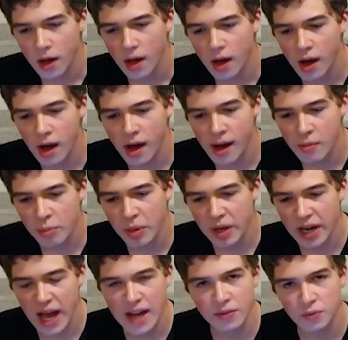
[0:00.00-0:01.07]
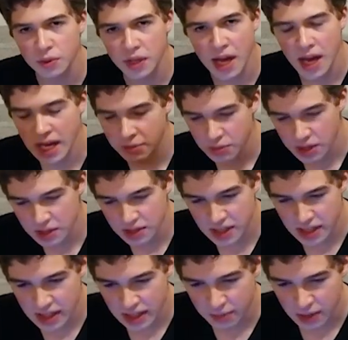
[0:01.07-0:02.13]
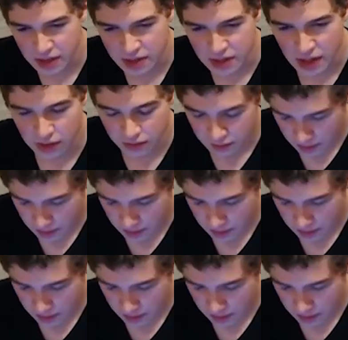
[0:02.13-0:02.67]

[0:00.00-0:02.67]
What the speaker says: but I haven't really hand-painted anything myself.